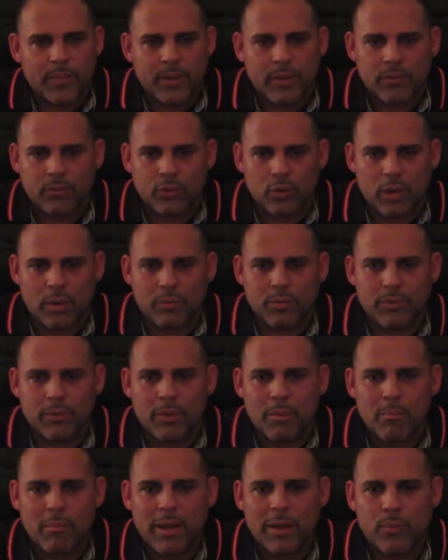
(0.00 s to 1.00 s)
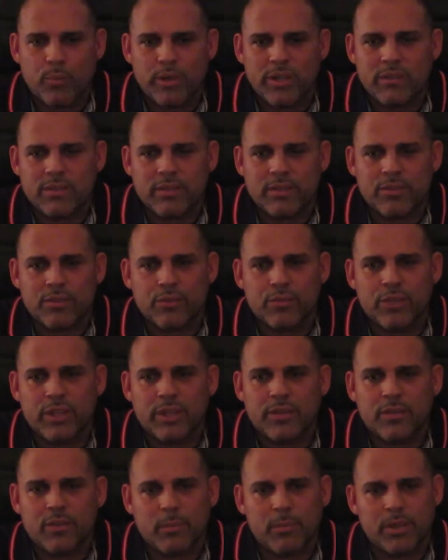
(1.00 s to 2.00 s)
So my wins in
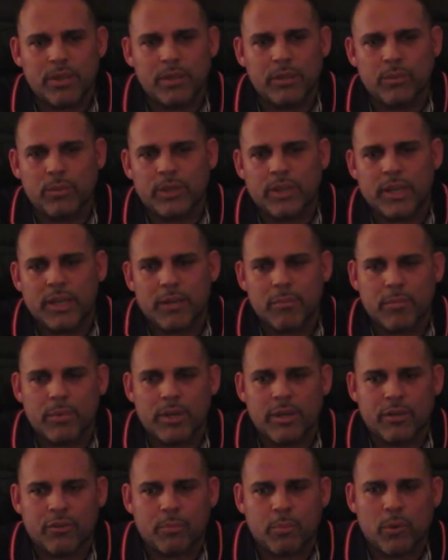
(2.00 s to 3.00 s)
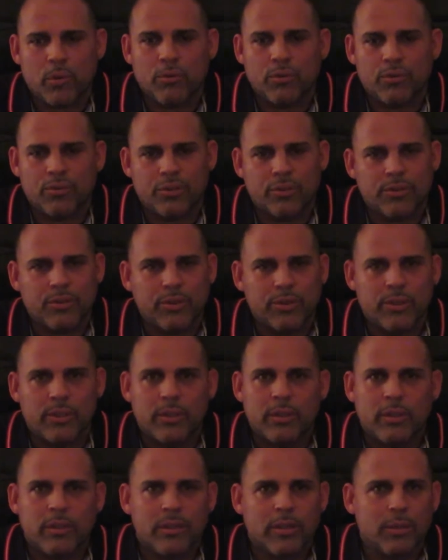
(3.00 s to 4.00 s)
Zerega for money were getting me exposure.
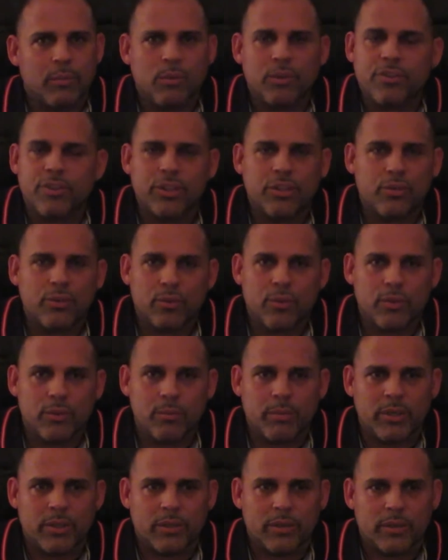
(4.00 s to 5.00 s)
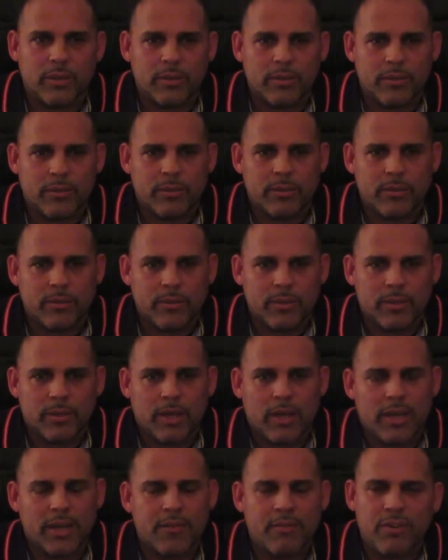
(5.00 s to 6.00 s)
It wasn't a tournament.
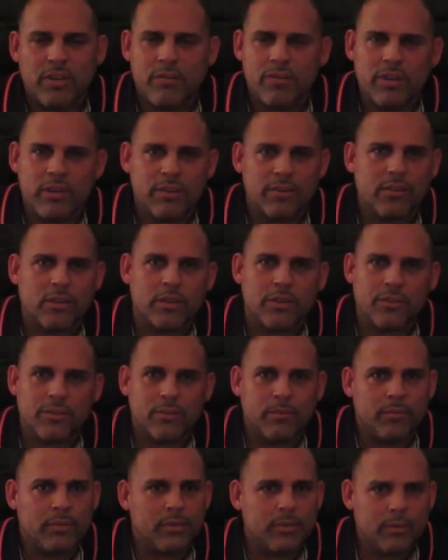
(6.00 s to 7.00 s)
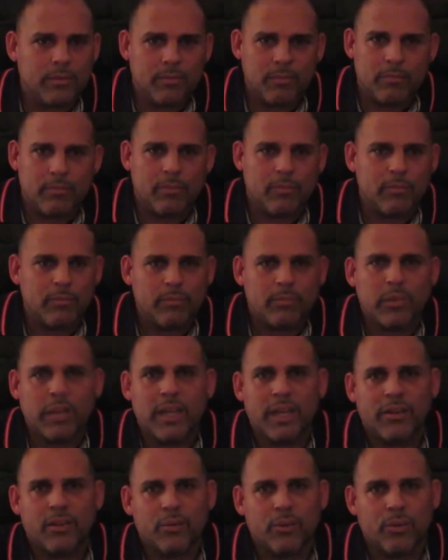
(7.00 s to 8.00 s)
I didn't really start
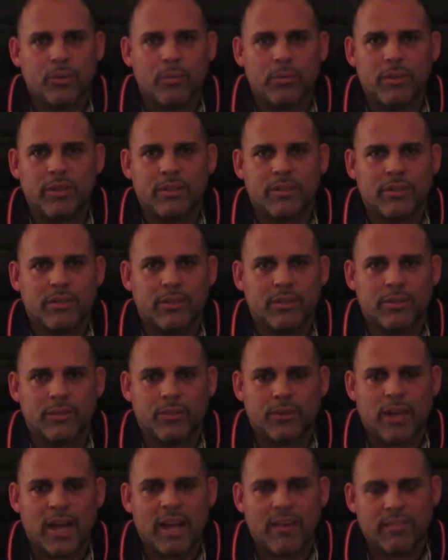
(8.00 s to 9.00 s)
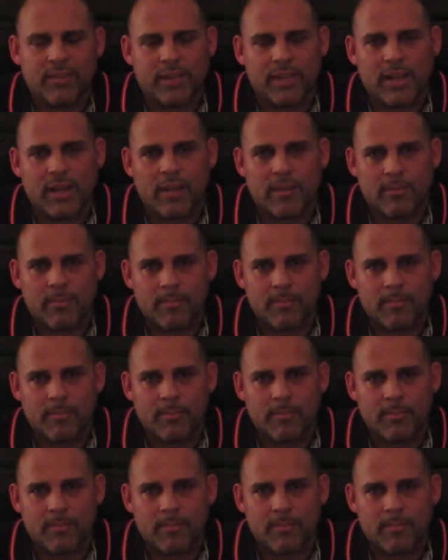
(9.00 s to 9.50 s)
playing tournaments until after that.